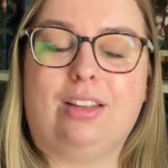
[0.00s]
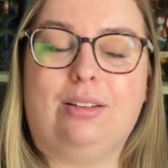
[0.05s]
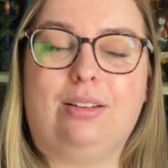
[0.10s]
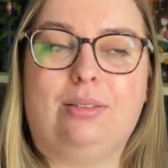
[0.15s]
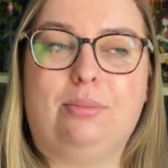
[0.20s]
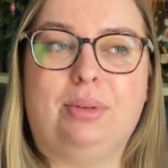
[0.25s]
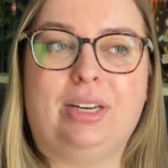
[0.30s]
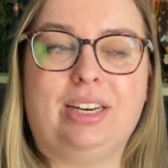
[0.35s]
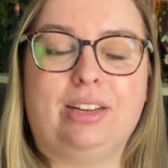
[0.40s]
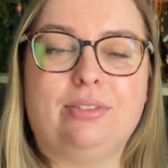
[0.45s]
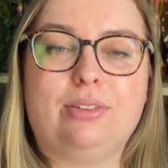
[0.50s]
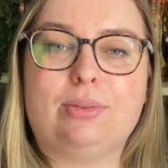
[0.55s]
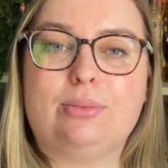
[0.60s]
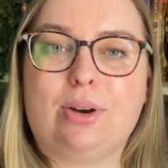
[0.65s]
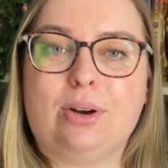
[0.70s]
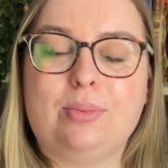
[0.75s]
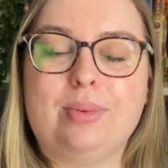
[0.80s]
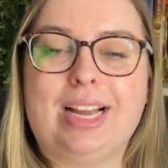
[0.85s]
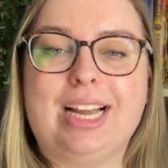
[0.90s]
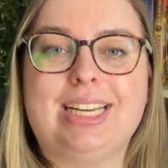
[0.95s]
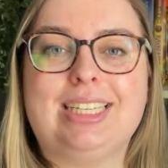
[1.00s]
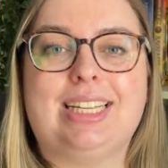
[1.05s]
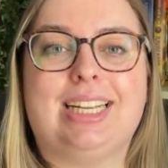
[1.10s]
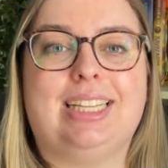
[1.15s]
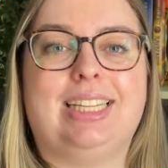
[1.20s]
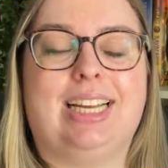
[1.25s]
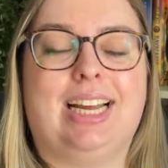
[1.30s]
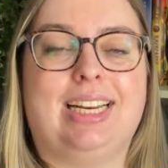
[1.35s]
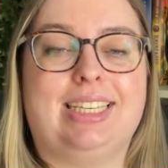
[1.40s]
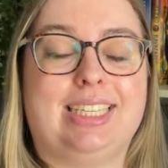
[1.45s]
medieval romance
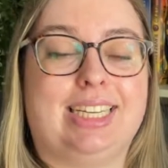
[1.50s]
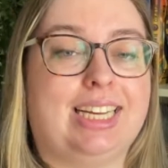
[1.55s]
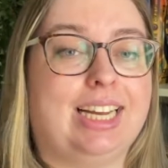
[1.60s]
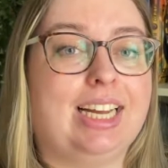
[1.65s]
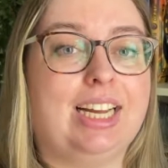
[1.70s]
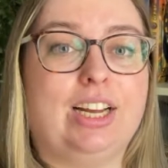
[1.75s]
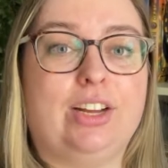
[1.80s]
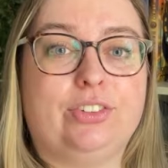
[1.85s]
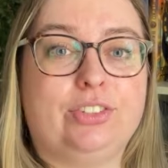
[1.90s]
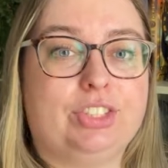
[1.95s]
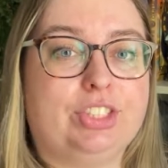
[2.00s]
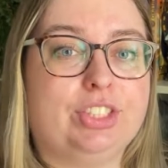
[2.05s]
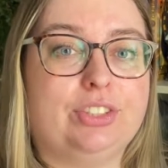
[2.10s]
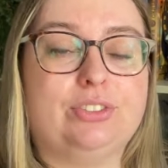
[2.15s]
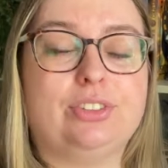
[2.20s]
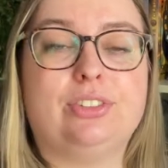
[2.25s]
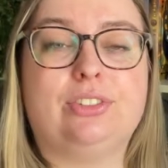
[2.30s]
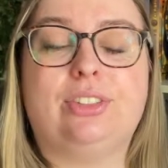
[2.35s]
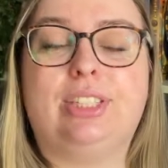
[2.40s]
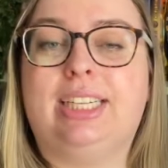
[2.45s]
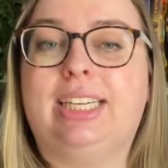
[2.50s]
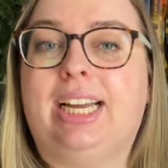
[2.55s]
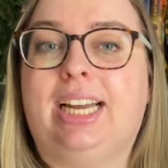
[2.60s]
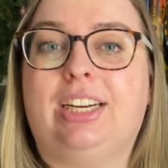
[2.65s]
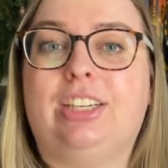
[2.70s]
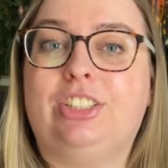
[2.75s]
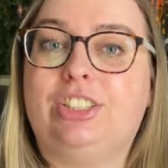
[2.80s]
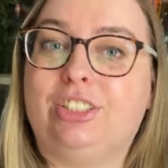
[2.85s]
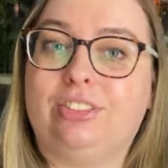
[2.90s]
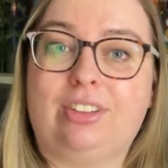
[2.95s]
and the idea of chivalry
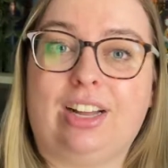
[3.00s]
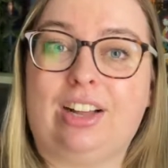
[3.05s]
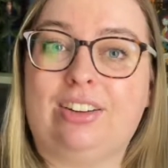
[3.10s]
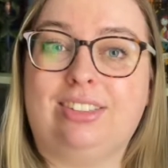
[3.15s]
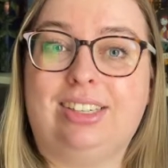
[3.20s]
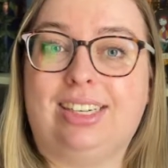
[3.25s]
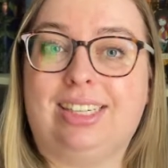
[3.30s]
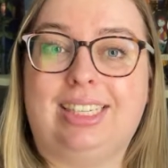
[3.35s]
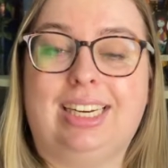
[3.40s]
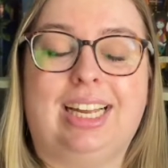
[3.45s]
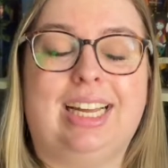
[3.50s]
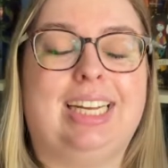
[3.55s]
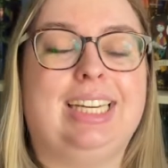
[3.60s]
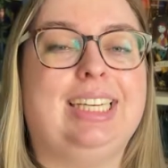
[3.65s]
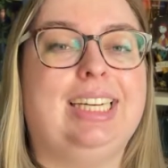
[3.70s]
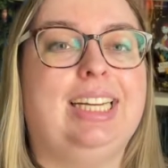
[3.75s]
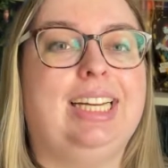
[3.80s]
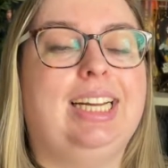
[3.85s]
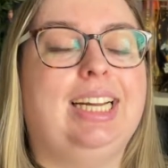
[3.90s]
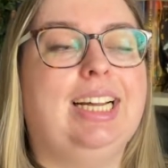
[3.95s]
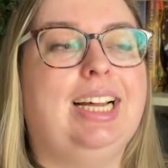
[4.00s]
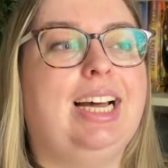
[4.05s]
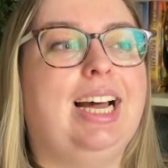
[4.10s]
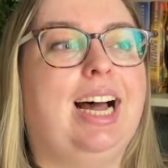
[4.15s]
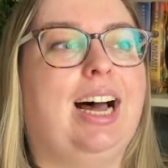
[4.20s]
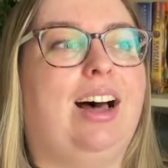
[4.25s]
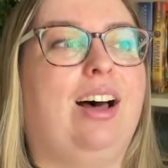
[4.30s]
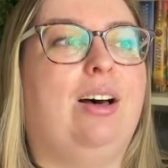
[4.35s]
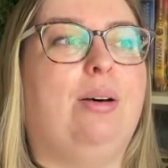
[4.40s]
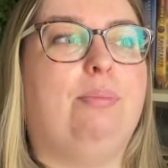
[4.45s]
and a chivalric knight
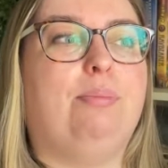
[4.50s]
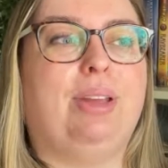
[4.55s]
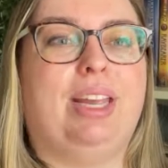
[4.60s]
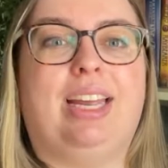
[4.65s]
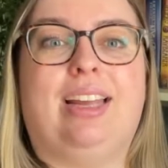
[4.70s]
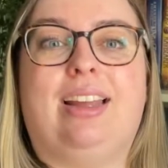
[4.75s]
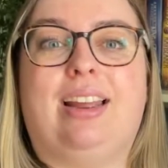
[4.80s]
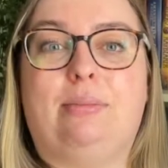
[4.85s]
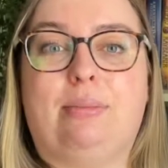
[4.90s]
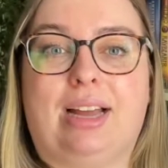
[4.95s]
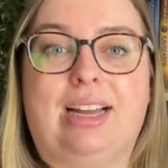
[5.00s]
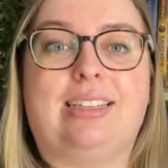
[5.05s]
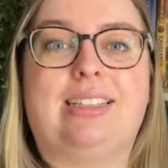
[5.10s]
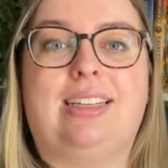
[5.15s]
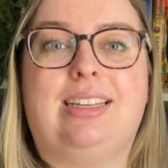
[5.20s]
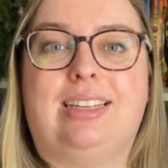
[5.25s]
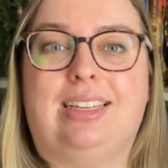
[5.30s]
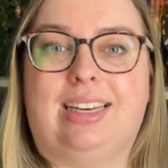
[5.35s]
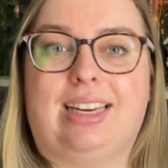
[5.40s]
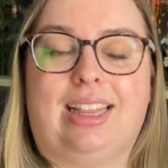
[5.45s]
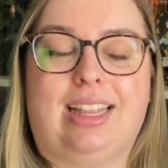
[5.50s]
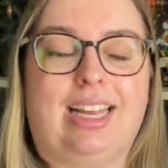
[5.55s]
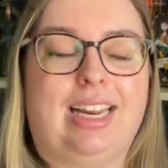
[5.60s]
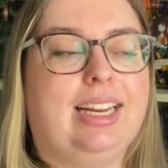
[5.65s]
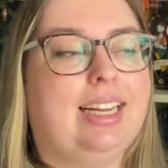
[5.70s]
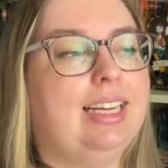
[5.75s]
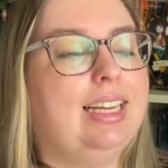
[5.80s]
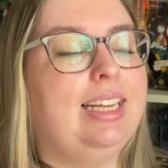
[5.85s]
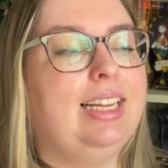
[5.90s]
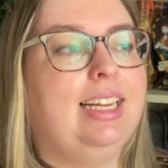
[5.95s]
being a masculine
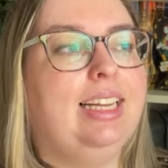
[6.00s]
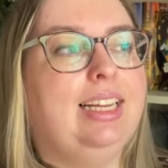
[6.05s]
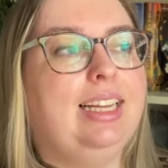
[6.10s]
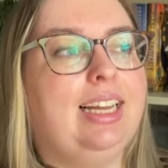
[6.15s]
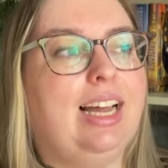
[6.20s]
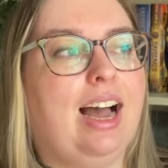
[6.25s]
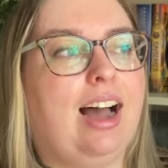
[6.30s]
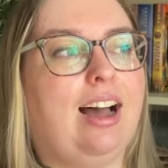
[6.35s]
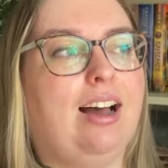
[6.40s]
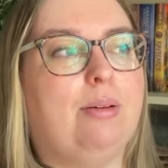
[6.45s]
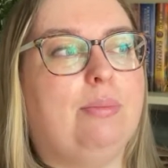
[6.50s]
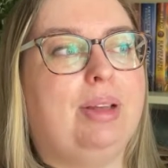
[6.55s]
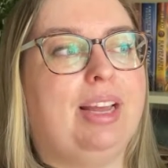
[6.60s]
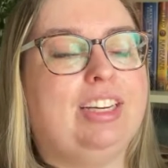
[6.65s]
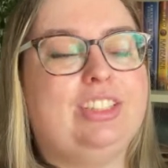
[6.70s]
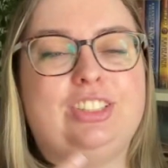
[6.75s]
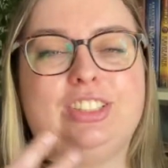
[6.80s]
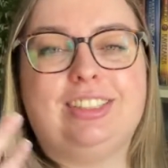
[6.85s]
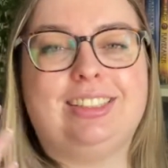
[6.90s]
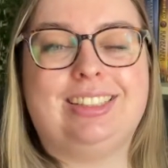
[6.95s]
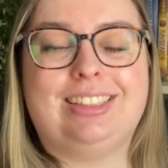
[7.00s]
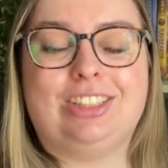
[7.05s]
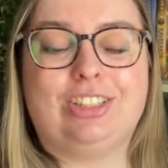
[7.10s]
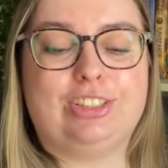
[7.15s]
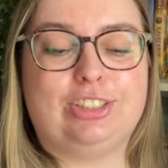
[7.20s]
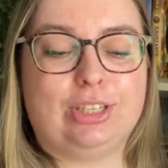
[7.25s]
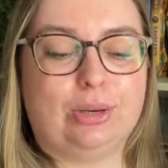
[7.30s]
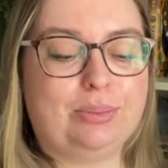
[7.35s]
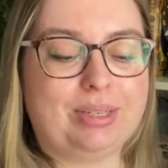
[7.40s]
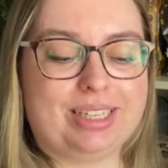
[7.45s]
thing. It's just,
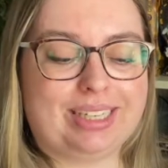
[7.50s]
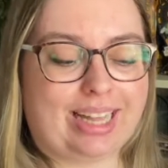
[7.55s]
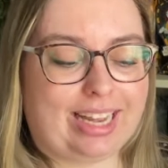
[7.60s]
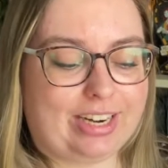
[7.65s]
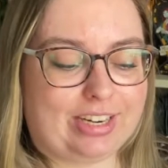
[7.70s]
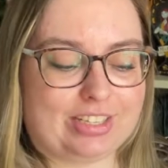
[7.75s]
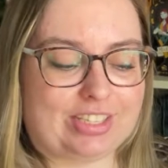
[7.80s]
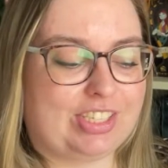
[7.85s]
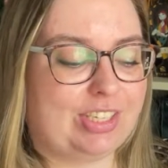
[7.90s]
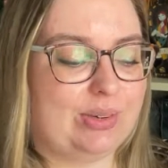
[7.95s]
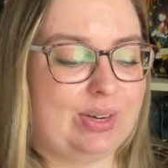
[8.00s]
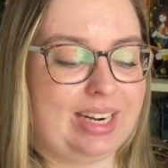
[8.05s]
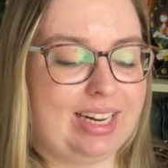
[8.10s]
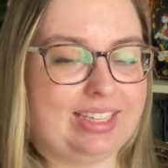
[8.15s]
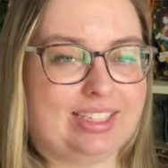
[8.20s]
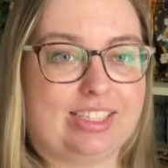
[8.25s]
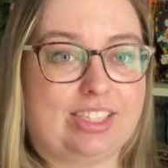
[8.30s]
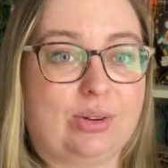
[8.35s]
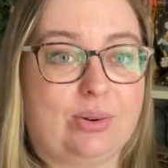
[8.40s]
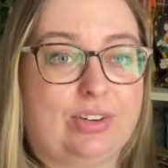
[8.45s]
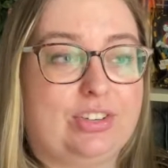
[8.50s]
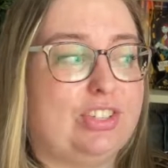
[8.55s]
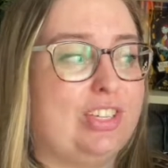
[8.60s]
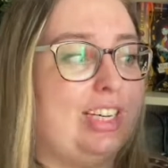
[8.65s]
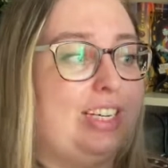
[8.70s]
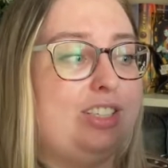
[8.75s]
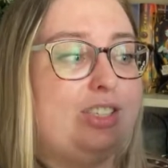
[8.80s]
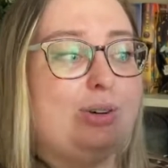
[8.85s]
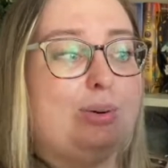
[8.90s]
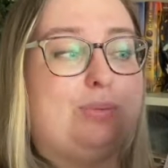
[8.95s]
there's so many layers to it and so
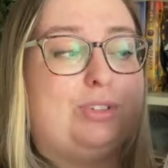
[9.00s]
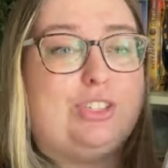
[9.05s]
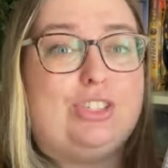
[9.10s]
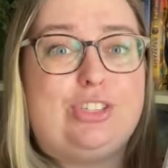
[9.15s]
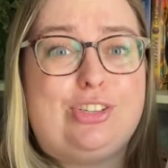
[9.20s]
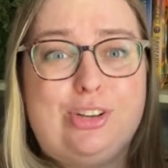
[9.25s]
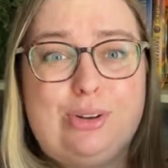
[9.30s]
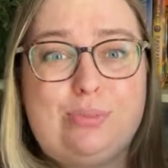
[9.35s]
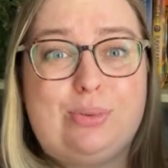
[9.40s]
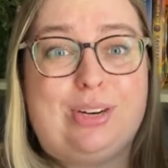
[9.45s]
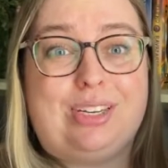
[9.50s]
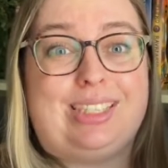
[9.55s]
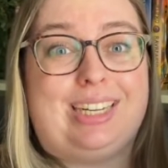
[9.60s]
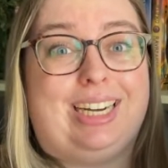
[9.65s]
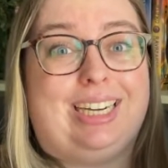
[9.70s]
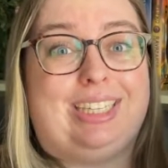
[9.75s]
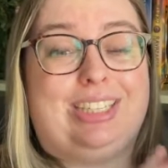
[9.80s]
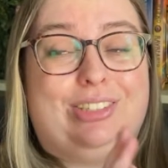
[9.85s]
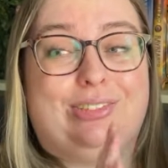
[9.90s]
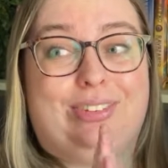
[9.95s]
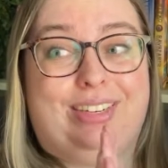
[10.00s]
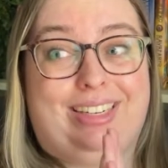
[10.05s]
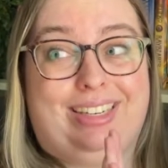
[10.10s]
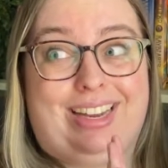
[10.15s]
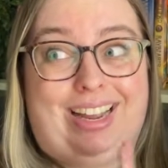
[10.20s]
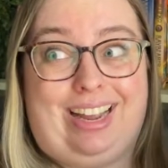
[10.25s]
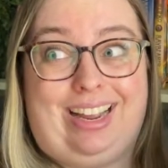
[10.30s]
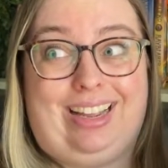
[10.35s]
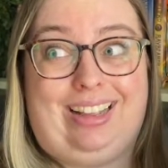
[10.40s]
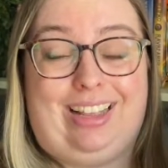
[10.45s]
interesting. So I'm super excited to read
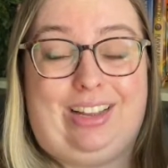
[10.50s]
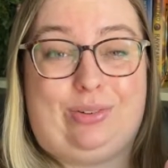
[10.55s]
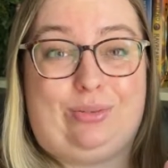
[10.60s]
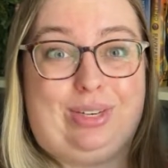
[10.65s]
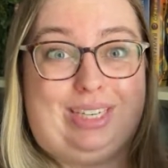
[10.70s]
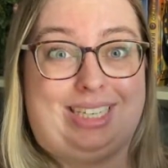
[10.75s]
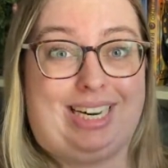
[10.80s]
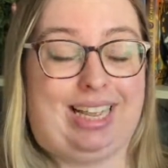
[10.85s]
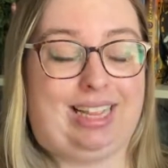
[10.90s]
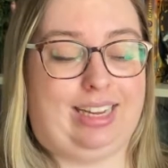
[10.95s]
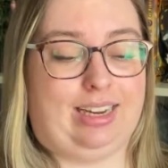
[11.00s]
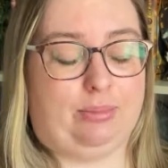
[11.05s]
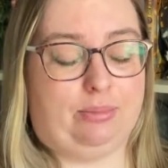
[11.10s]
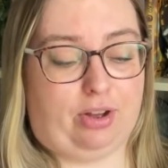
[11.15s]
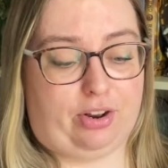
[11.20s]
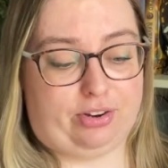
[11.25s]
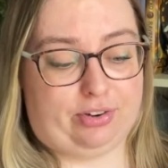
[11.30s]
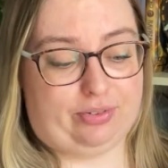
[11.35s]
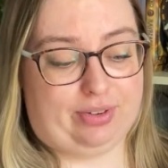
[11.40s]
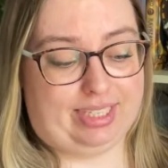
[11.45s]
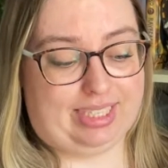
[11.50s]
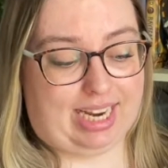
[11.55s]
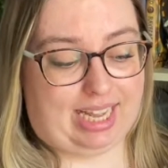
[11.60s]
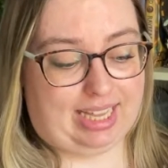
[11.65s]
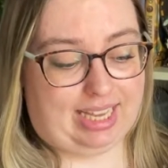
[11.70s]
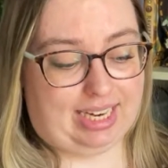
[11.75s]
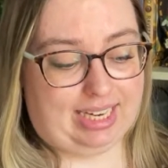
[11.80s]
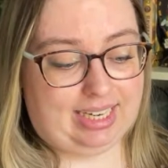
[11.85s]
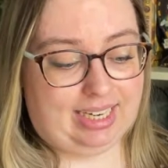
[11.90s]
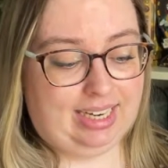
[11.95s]
a like retelling, a modern
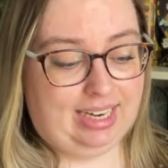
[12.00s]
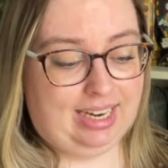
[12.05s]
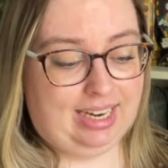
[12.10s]
retelling.